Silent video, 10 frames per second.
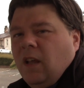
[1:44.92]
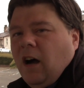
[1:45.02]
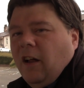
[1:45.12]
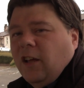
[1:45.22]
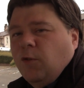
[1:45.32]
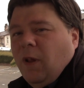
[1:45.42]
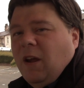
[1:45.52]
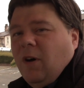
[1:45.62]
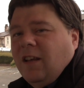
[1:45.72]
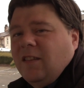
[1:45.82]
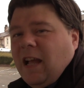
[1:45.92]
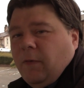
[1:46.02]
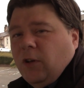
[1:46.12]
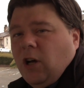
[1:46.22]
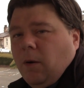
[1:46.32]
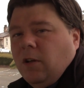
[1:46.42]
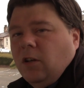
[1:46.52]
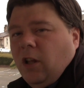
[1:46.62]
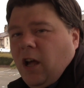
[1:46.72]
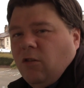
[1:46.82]
I'll explain why Stafford Common
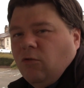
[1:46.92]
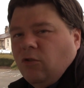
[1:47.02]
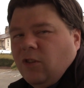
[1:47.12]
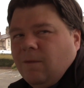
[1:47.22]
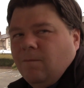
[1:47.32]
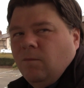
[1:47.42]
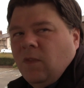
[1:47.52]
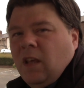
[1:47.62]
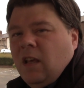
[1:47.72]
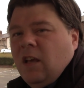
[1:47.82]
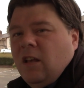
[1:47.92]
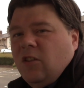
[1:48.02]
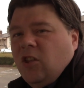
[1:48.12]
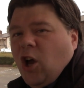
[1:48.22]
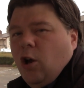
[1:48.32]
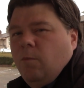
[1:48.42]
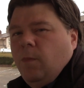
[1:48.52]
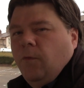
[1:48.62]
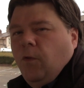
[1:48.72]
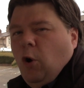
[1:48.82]
closed. So
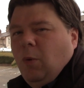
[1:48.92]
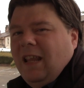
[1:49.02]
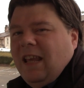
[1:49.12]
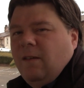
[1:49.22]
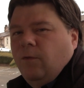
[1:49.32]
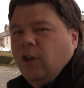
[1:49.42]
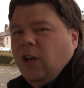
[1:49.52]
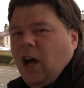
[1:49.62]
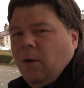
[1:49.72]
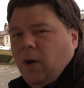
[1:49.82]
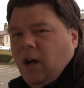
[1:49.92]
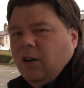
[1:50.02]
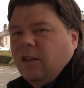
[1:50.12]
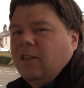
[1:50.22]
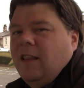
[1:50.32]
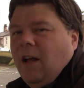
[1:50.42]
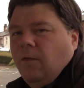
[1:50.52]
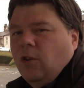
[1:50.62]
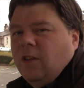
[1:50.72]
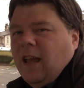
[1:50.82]
before we leave the car park at
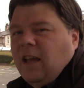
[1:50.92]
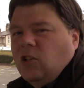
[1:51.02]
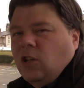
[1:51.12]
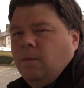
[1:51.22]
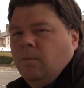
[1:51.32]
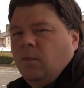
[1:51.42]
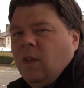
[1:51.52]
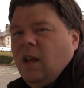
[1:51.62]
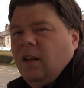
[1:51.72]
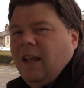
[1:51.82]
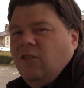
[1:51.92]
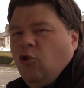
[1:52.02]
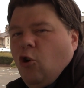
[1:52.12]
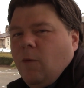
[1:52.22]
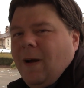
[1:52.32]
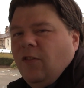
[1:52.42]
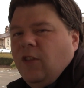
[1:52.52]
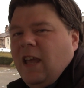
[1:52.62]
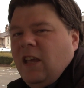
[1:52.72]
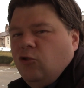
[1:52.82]
Stafford Station, let's talk about
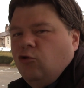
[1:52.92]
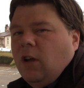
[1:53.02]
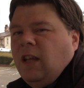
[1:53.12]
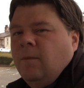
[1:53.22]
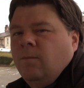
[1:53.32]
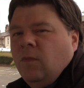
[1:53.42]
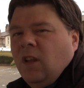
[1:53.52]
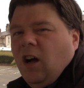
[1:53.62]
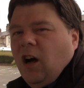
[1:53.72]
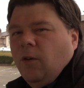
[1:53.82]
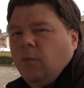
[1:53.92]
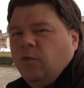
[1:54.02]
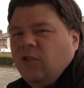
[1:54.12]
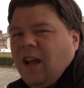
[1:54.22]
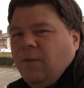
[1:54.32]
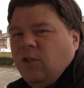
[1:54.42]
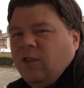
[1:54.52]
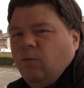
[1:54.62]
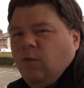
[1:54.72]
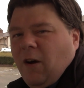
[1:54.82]
the history of Stafford
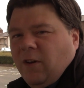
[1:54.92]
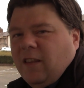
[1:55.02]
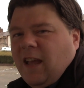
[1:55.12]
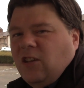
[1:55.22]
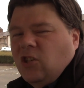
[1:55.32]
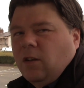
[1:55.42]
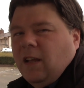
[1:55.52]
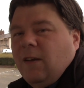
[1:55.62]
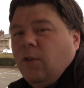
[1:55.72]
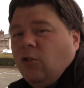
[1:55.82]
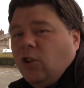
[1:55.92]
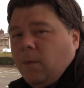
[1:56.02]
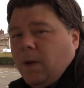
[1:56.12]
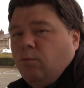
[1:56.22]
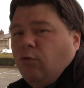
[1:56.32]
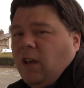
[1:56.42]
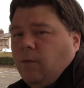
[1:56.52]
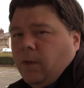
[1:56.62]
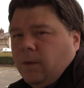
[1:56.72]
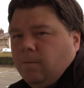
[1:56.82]
Railway Station, even though it's going to be brief.